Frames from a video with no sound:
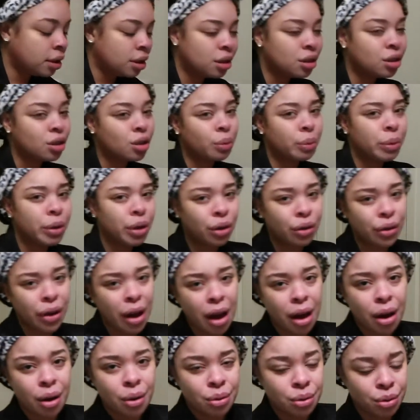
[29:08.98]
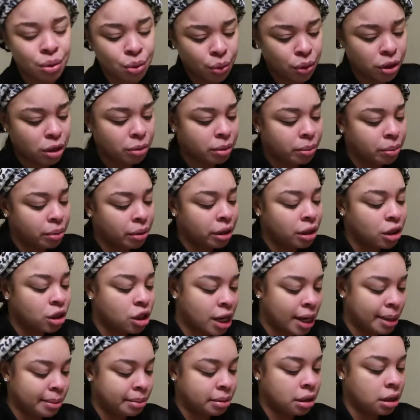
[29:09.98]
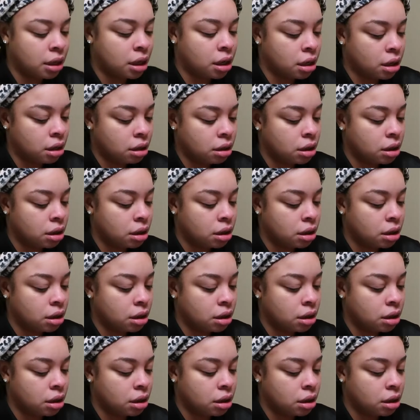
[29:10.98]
So we are now going to put in chapped skin.